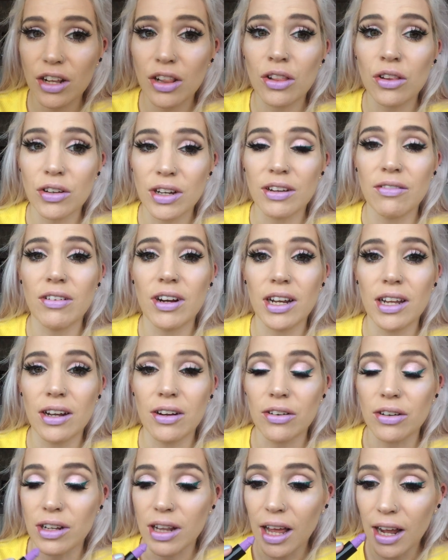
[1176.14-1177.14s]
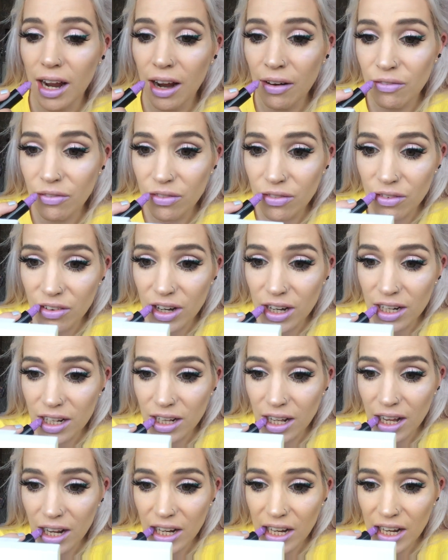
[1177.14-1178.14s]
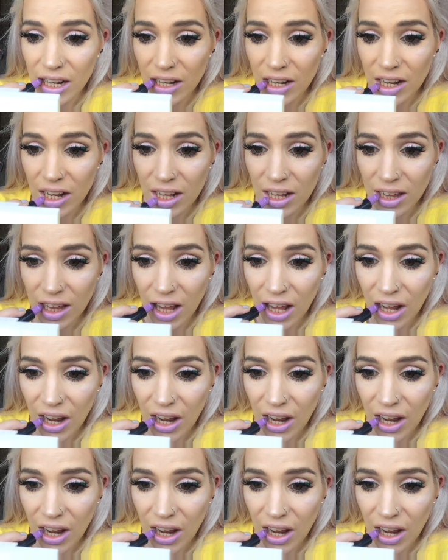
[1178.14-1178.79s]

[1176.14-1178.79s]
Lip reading: looking really good. Like, I'm really liking this.